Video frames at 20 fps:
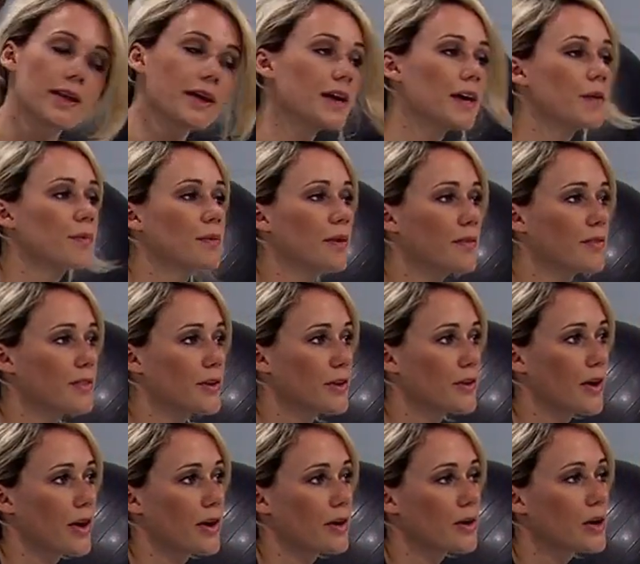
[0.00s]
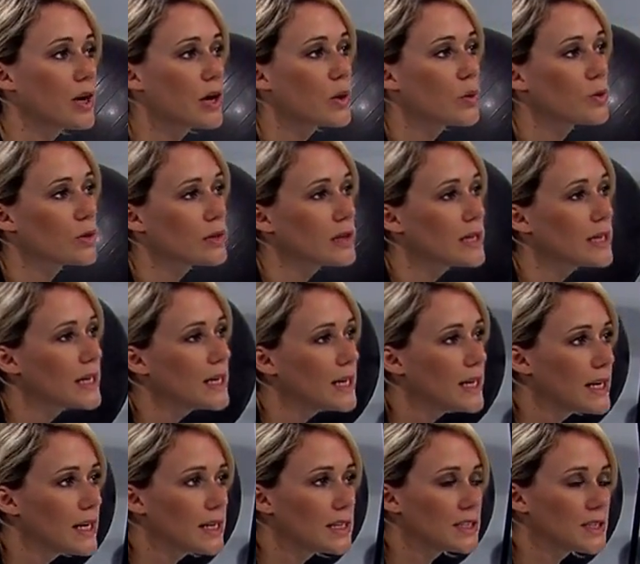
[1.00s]
leg above the ground. We're
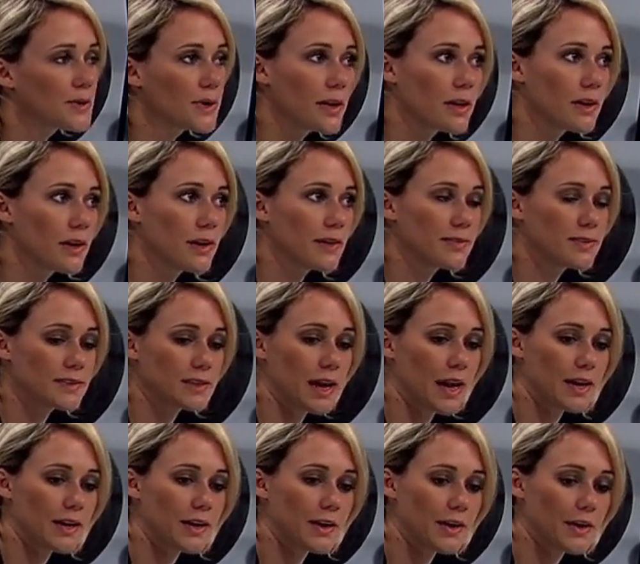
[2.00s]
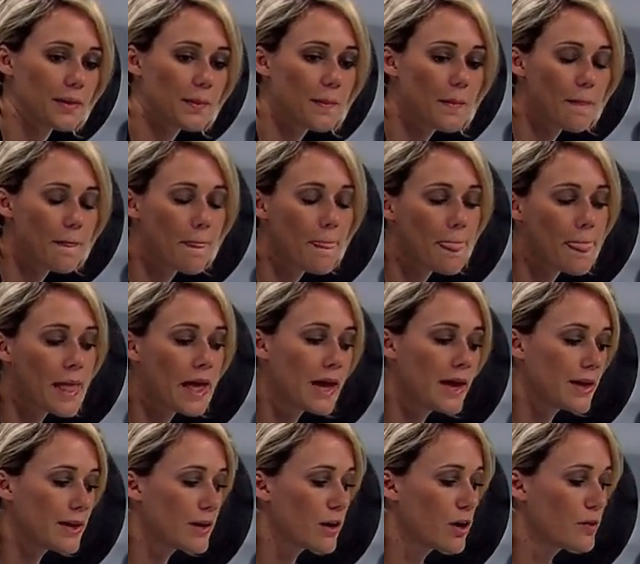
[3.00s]
leaning into our left side here.
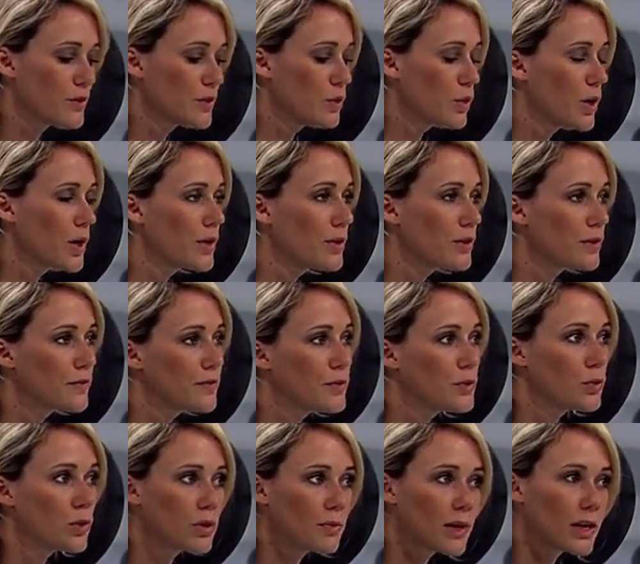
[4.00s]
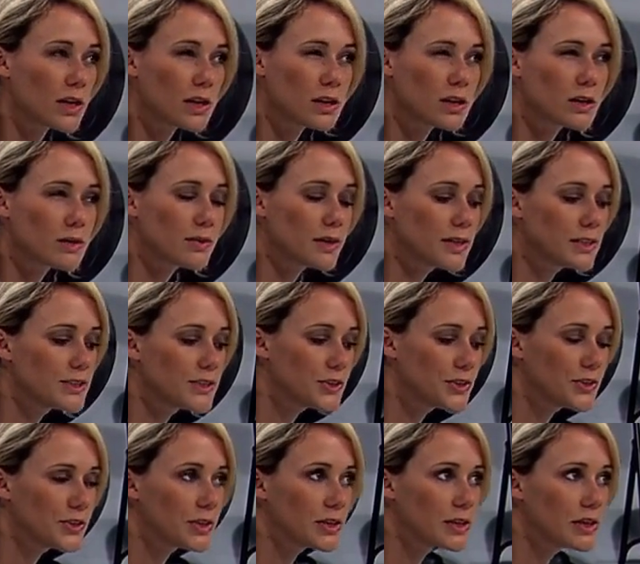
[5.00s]
Now if you want to make it a little bit easier,
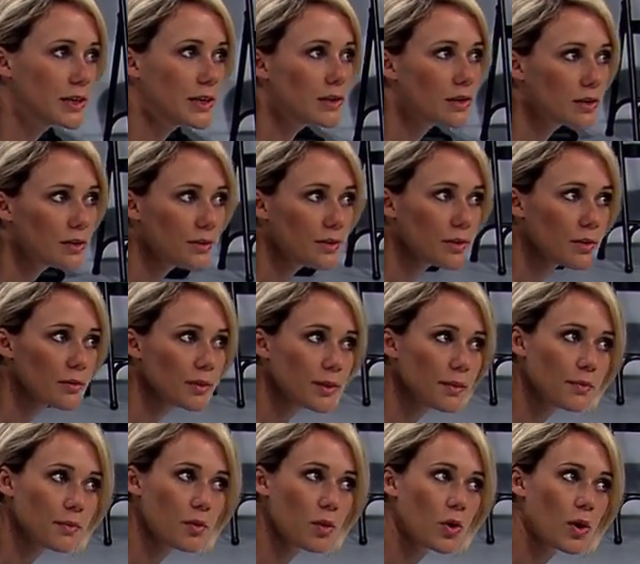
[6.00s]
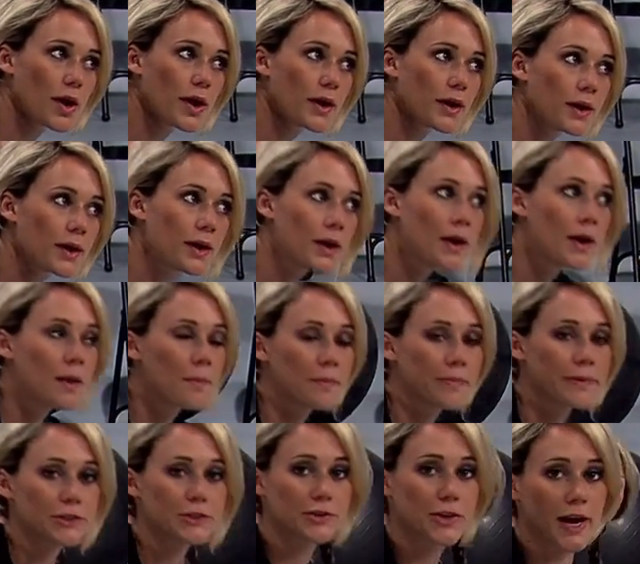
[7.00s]
you can lean a little bit more,
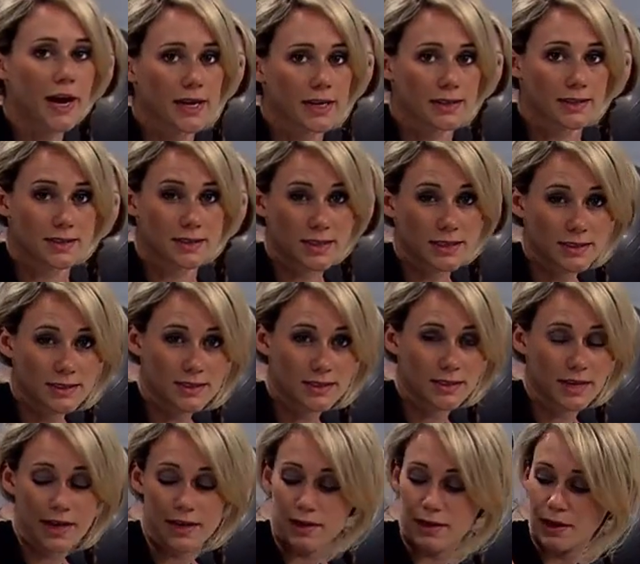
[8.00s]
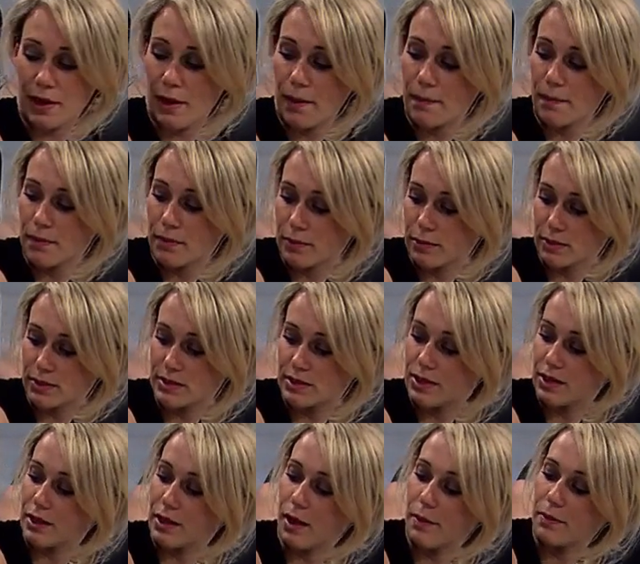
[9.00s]
but try to stay standing up or
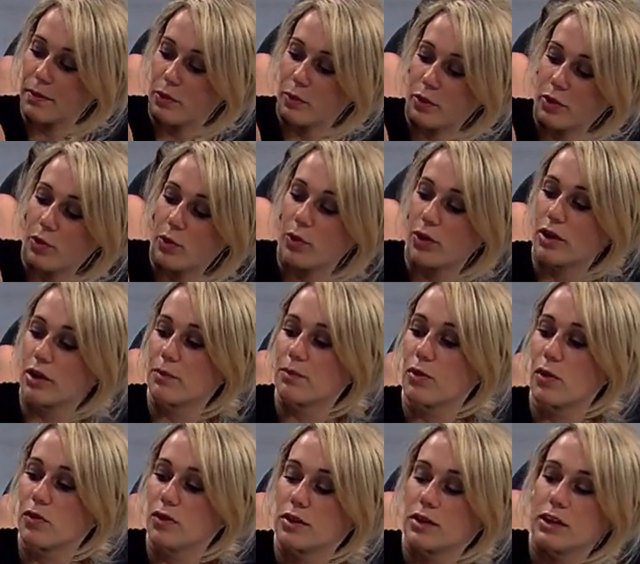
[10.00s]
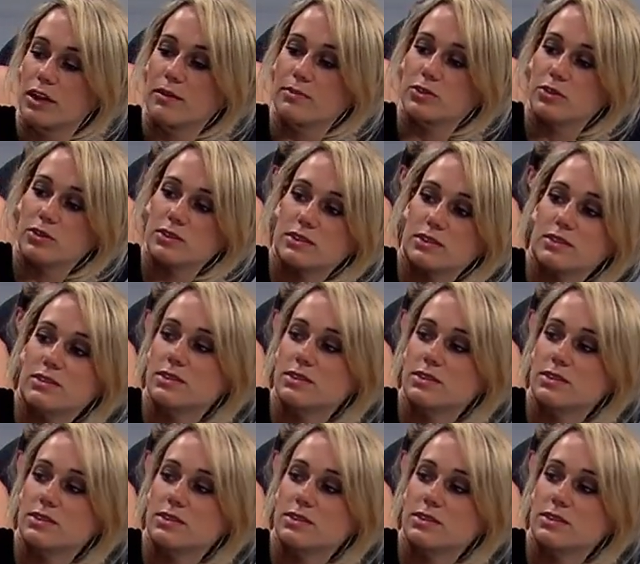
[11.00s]
sitting up. Here we go, we're gonna pull the knee up towards the